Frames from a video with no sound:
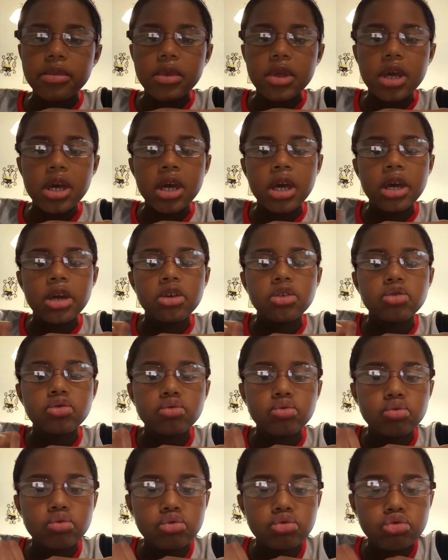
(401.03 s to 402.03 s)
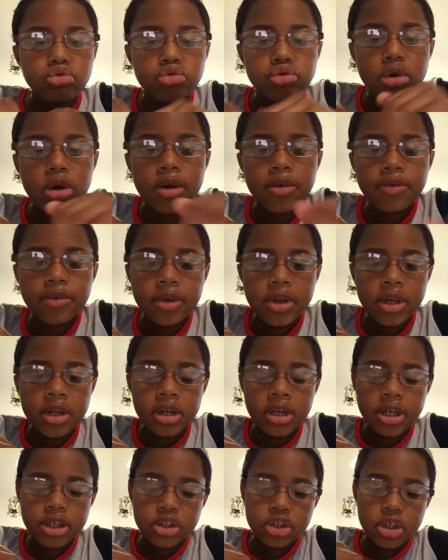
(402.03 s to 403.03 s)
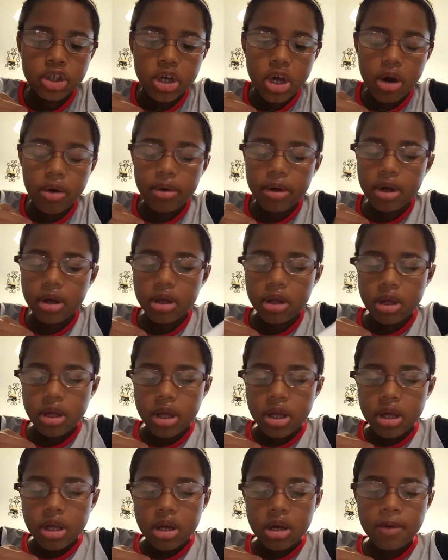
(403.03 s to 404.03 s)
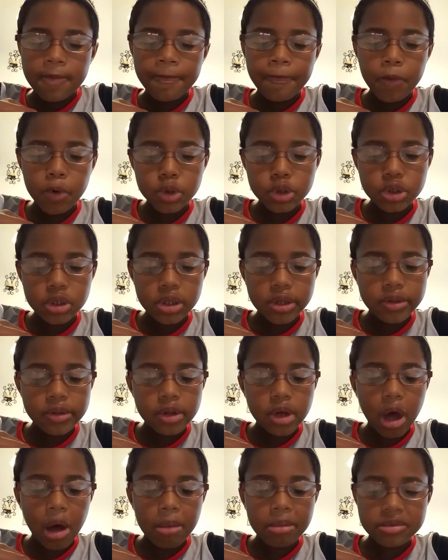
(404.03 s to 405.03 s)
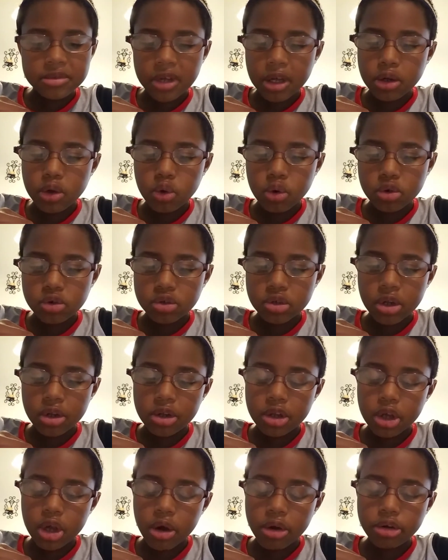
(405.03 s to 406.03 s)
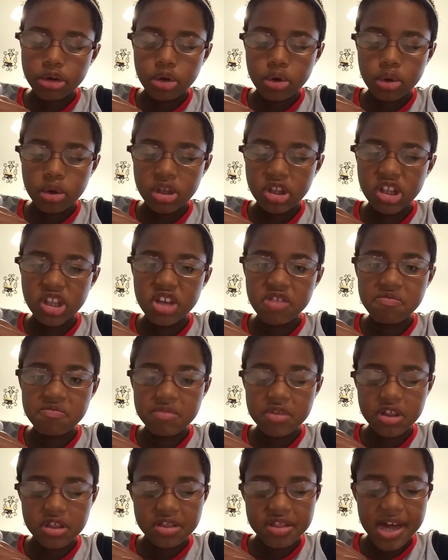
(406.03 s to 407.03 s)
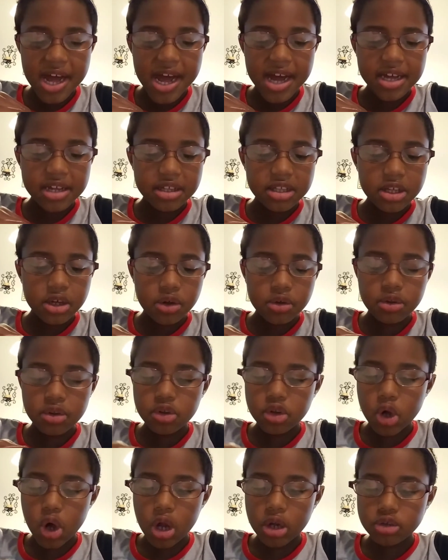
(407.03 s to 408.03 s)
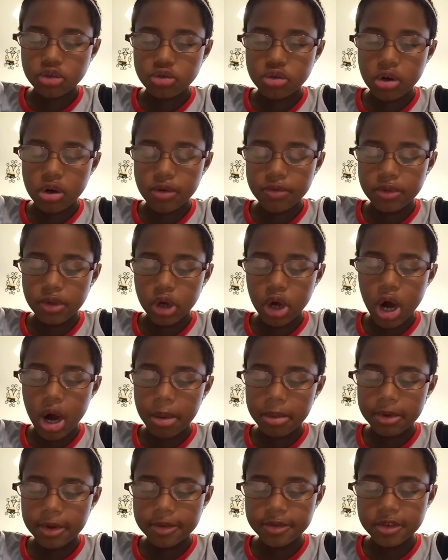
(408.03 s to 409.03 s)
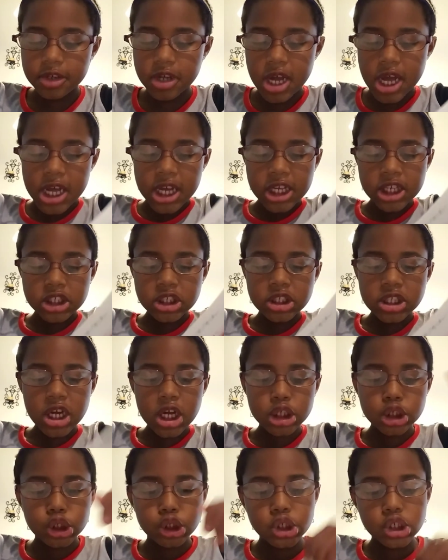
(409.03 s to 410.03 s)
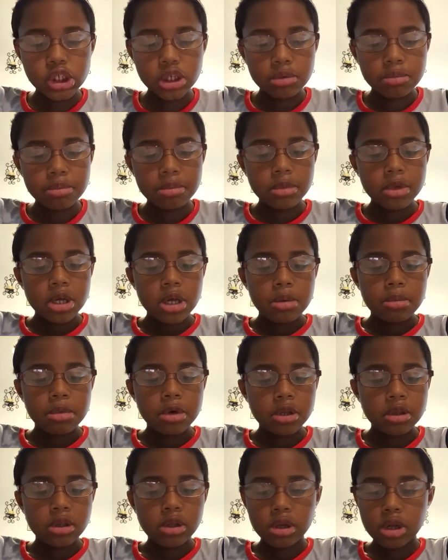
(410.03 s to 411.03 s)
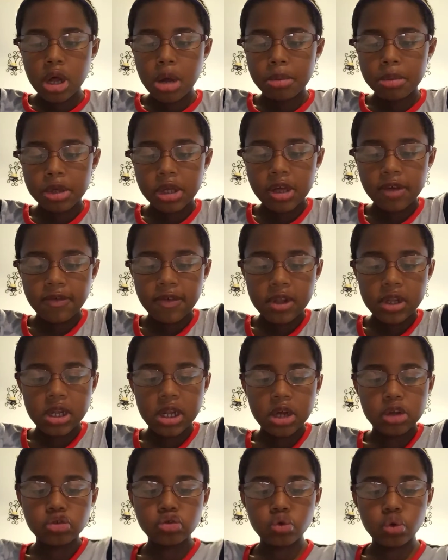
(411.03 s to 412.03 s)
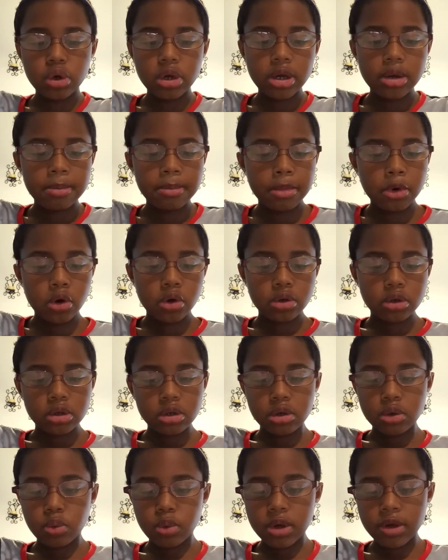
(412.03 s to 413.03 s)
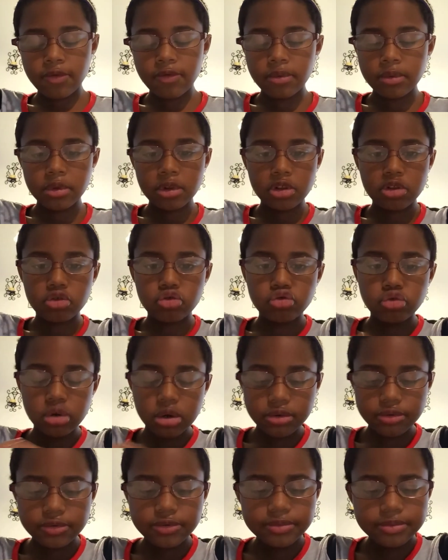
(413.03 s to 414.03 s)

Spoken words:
A trough and a tiara. Unfortunately, the goblins had noticed the tiara too. Give me that, yelled the tallest of the goblins. He snatched it, but the llama gave a loud snort and bolted away from the trough.